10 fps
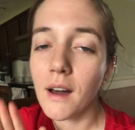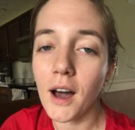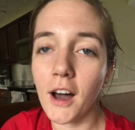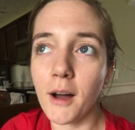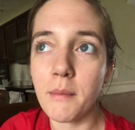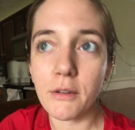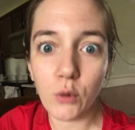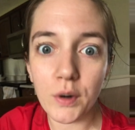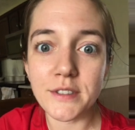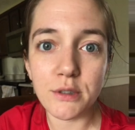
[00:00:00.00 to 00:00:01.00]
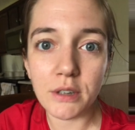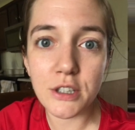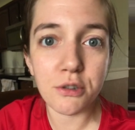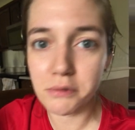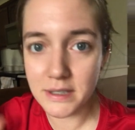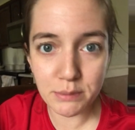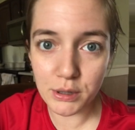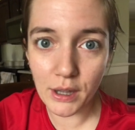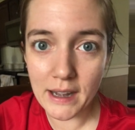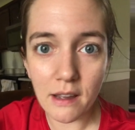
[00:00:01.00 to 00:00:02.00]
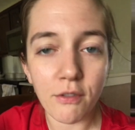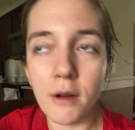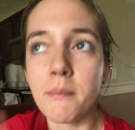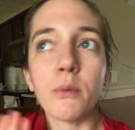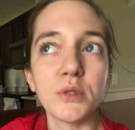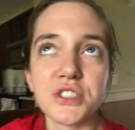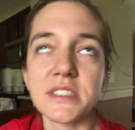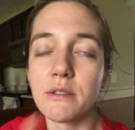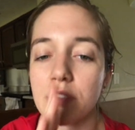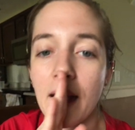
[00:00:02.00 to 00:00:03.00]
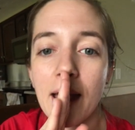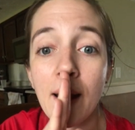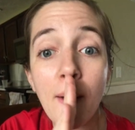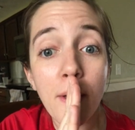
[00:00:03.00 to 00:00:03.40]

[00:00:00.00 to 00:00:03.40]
Of course, you can do this with any of them, but we'll just stick with that.